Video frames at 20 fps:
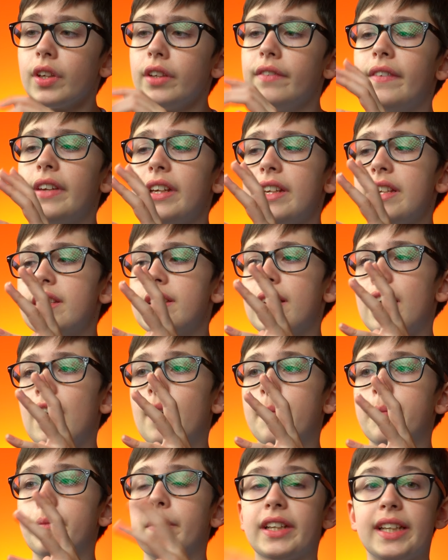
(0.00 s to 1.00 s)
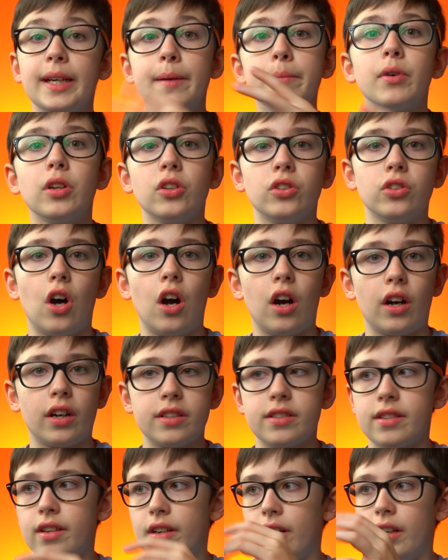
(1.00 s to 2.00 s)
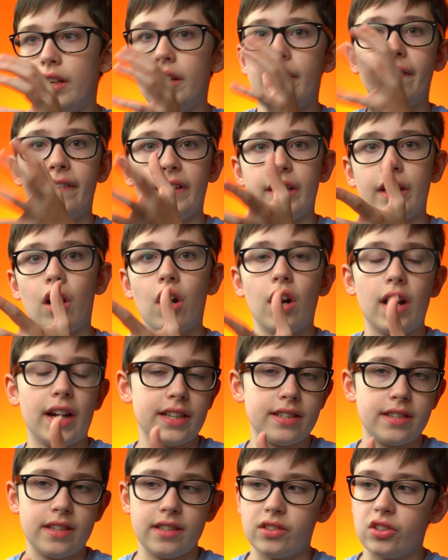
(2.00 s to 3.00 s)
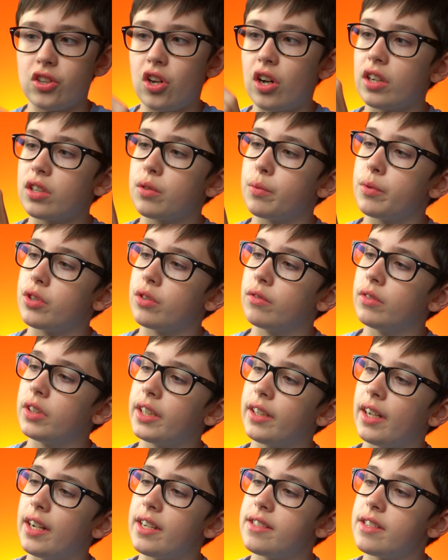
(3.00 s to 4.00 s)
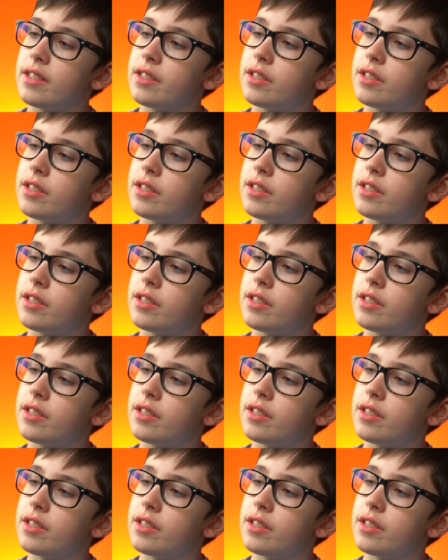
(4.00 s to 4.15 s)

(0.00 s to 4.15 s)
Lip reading: these gimbal locks and the access locks, which are really nice.